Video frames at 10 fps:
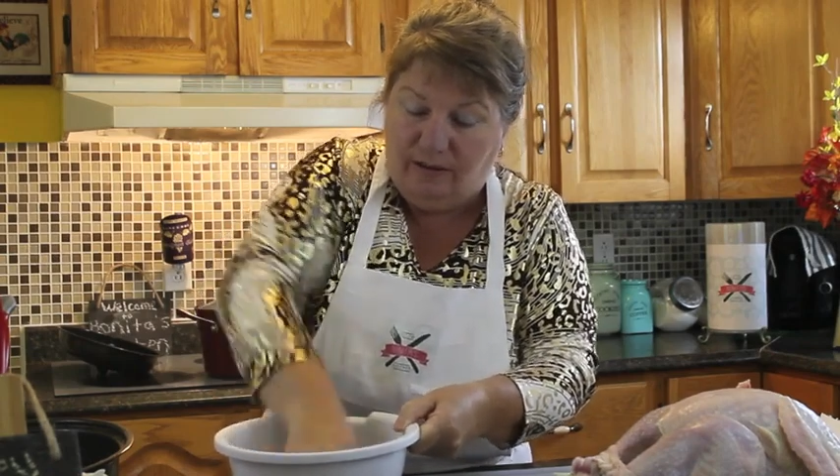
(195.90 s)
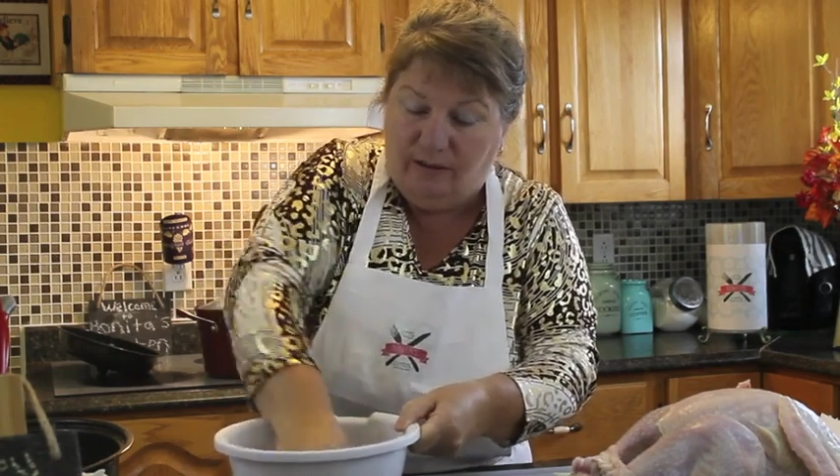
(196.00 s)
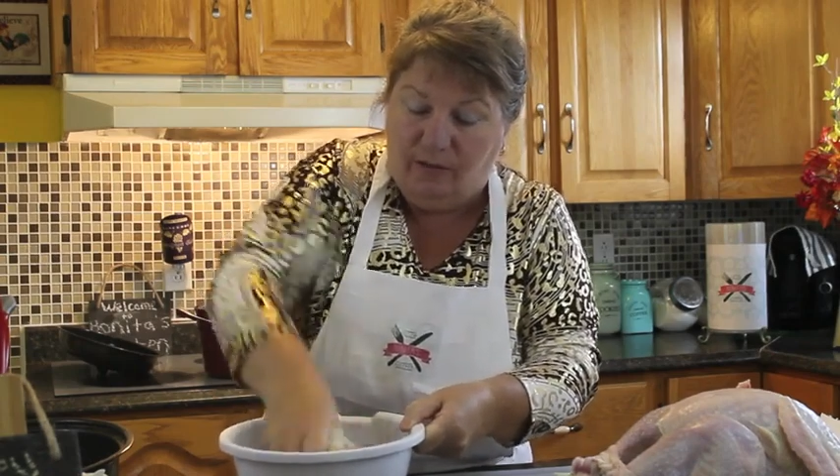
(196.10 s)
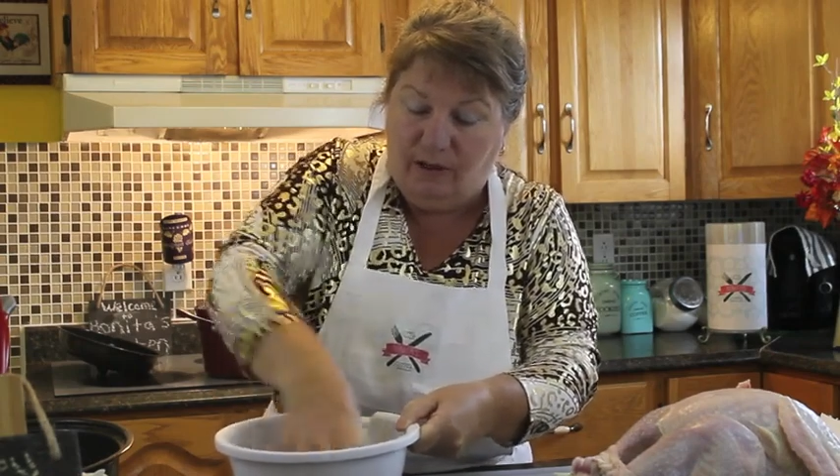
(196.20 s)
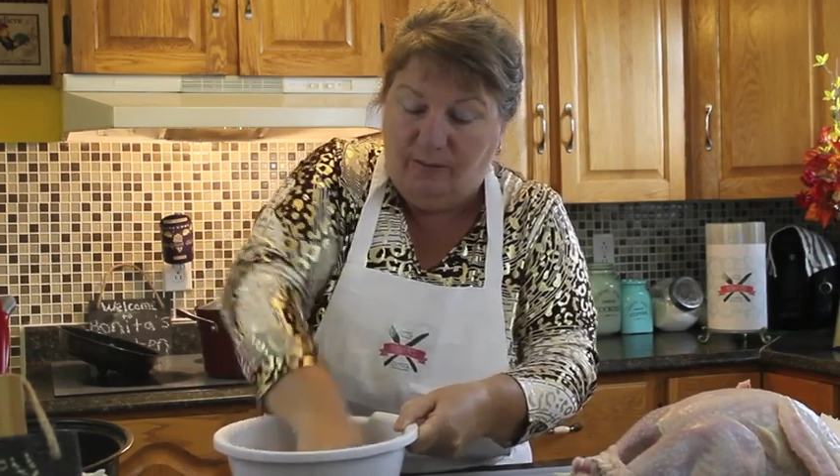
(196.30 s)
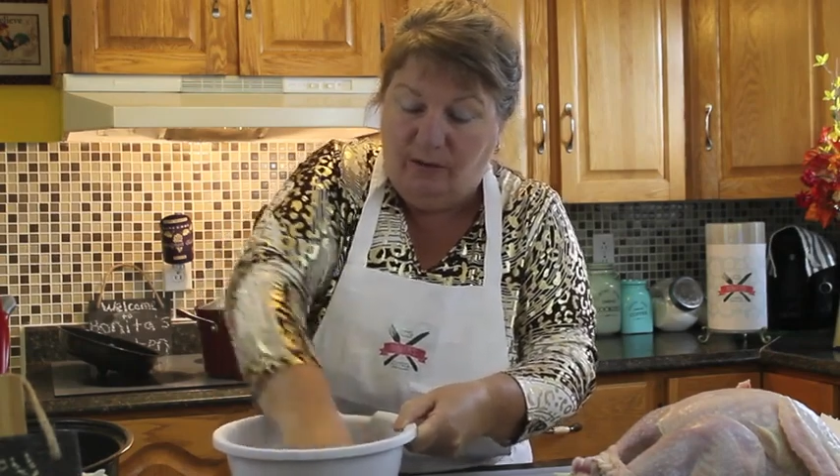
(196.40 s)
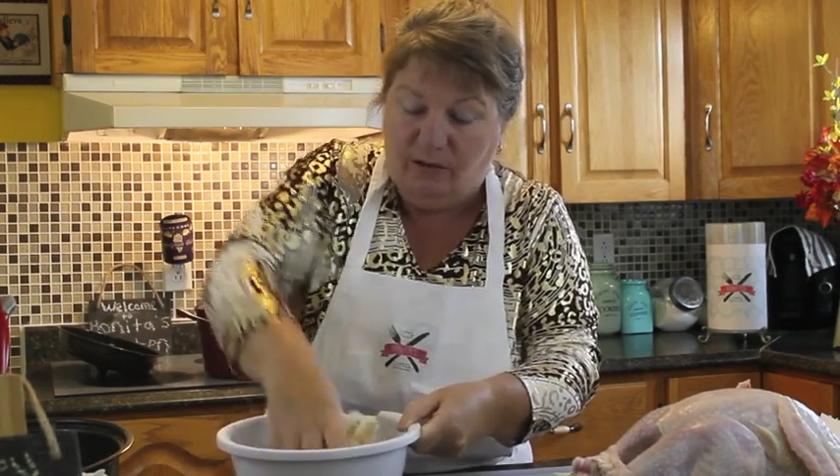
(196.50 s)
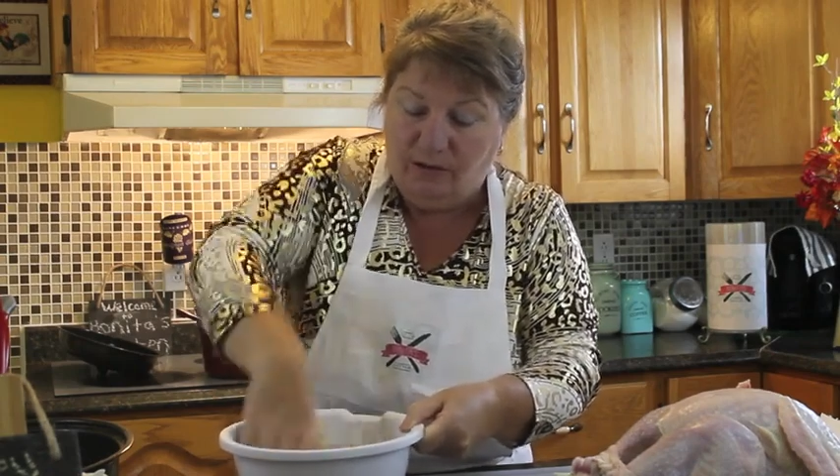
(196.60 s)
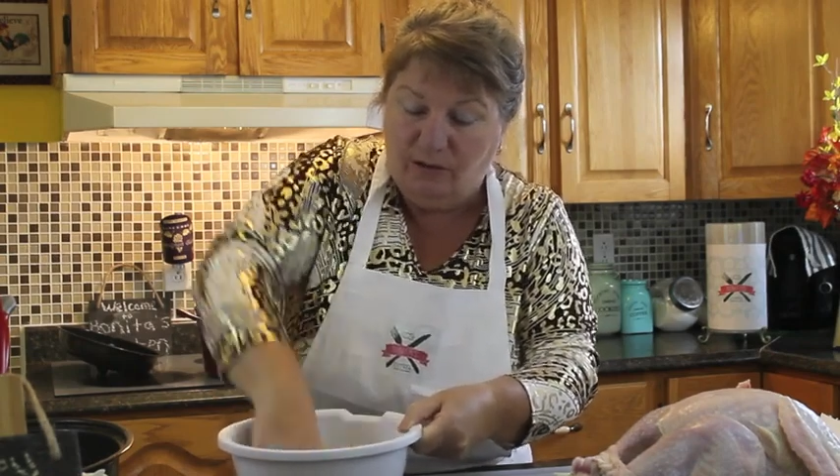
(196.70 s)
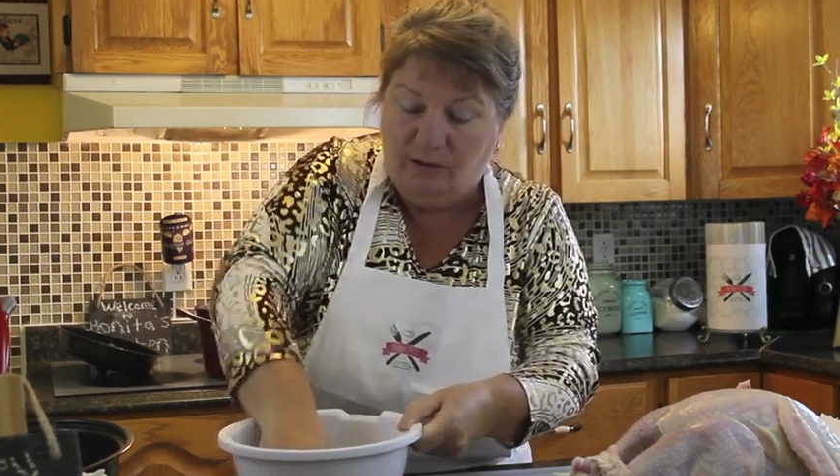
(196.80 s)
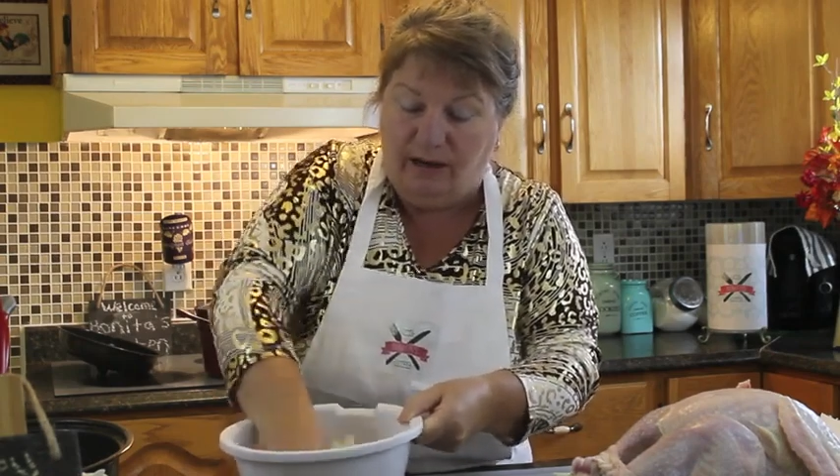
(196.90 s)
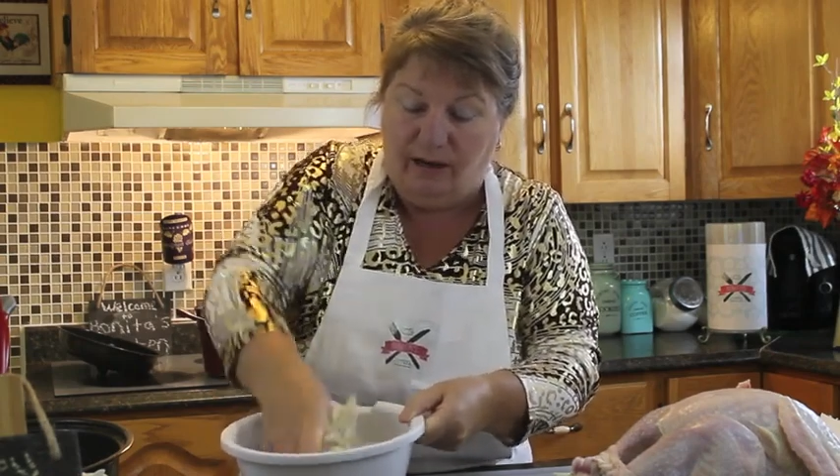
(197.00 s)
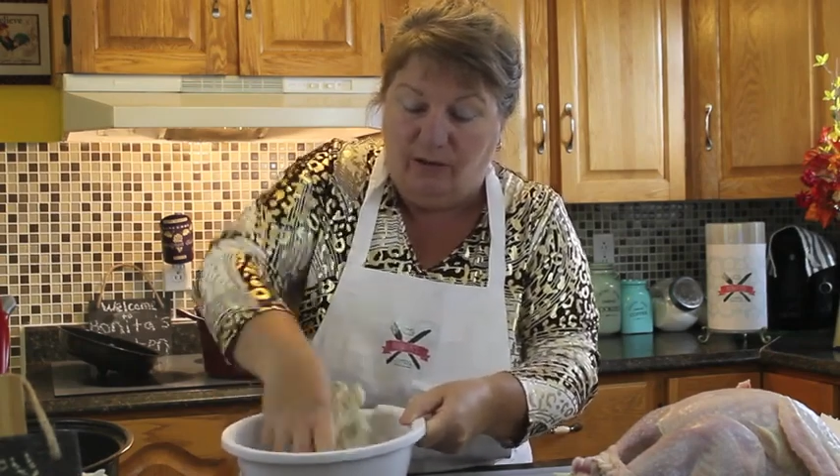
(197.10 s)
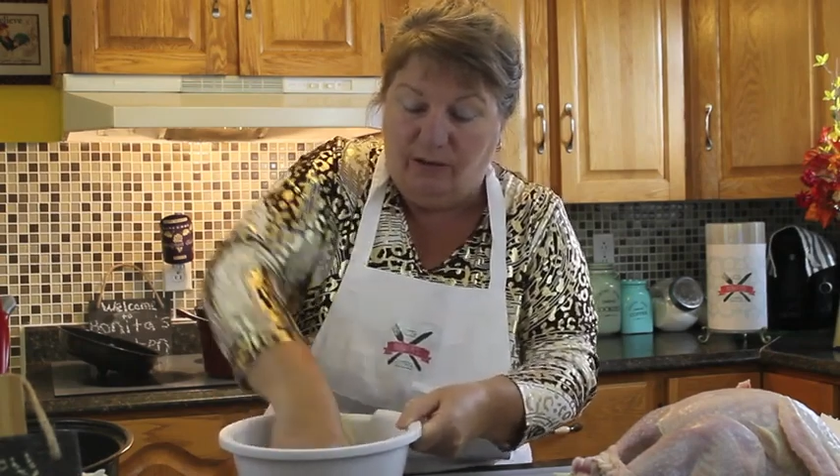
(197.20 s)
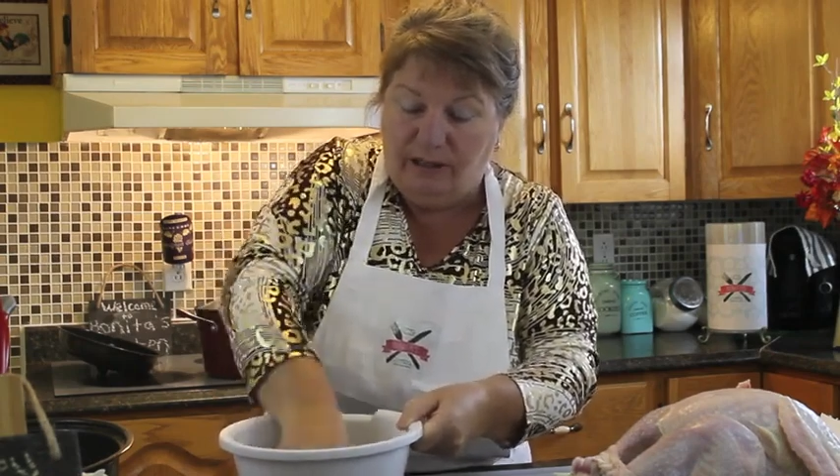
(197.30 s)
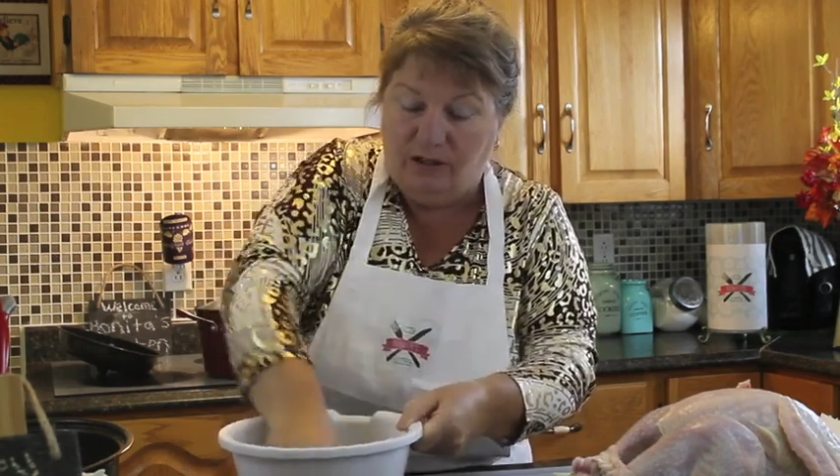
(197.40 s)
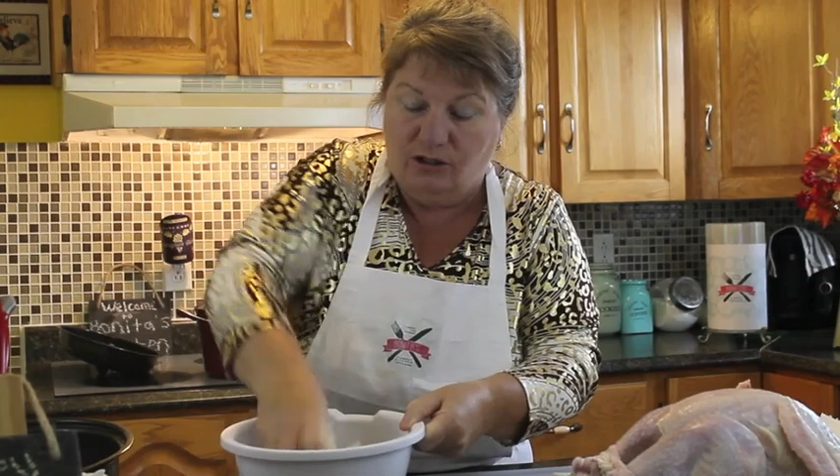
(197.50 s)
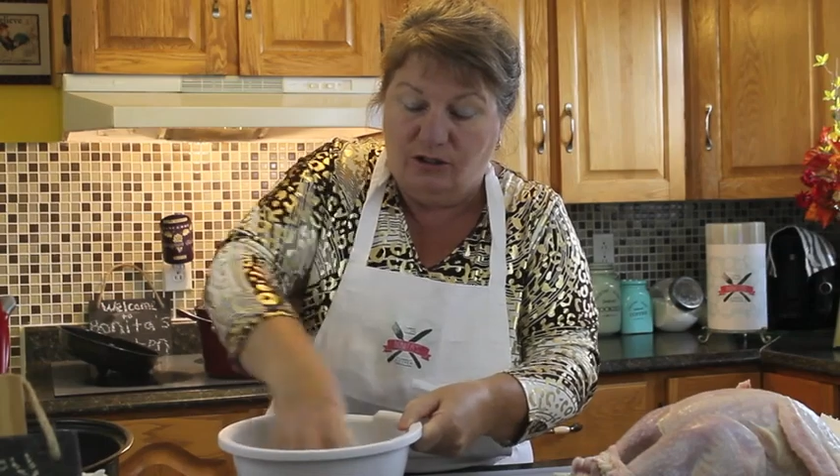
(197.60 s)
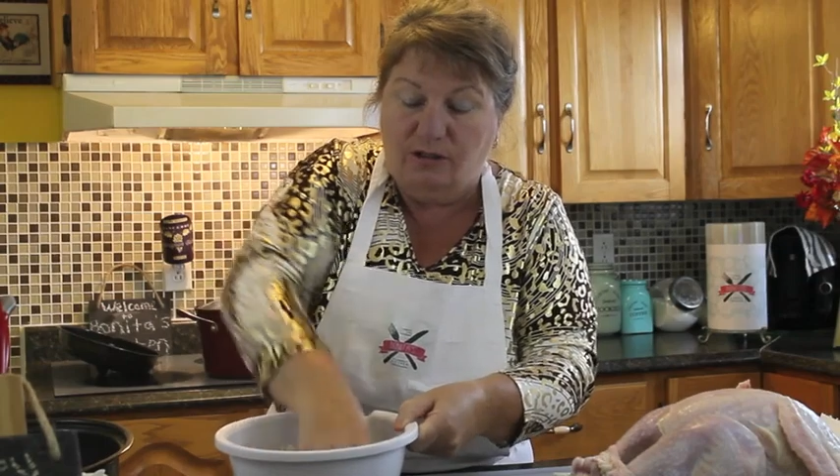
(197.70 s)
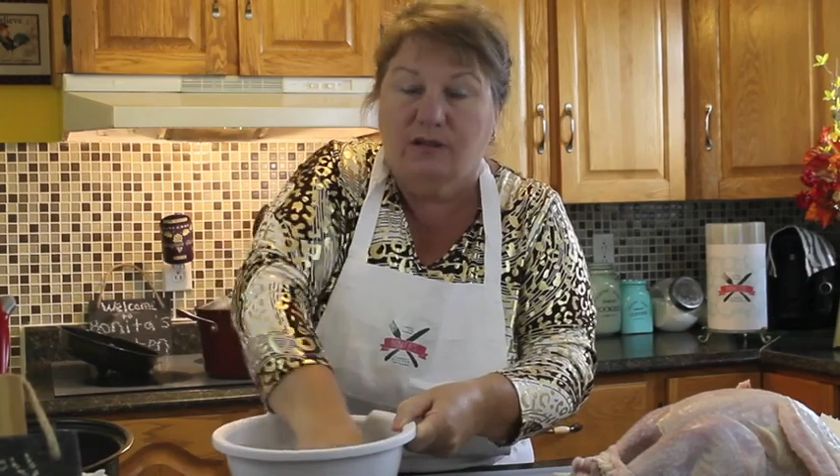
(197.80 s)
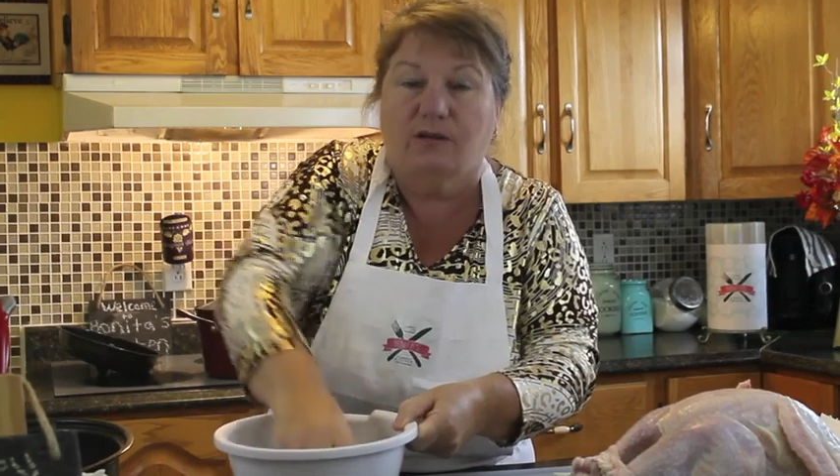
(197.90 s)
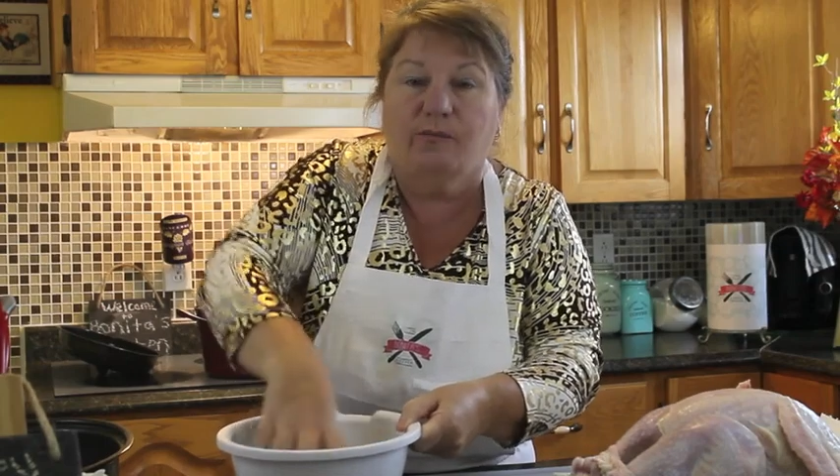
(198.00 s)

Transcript: And what I'm going to do now is just